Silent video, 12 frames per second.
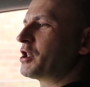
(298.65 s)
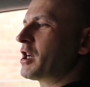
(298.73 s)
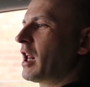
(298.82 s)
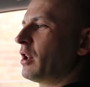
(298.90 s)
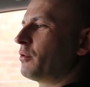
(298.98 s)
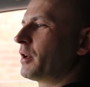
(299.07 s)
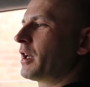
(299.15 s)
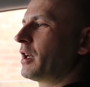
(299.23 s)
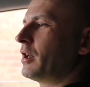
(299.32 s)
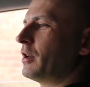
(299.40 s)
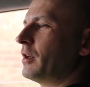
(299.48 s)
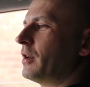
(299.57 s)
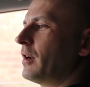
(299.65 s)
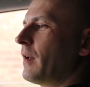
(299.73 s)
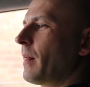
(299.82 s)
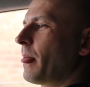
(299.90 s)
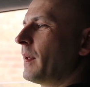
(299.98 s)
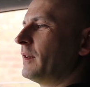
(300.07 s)
shallow here,
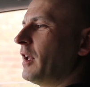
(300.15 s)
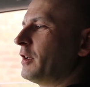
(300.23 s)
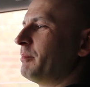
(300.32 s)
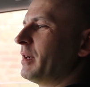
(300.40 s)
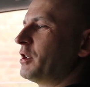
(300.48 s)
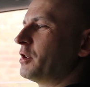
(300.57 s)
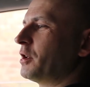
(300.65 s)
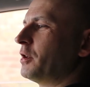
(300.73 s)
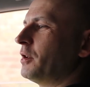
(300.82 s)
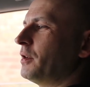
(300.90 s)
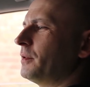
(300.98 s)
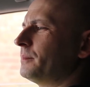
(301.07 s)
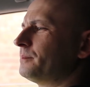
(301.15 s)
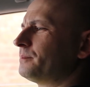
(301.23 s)
that be sure.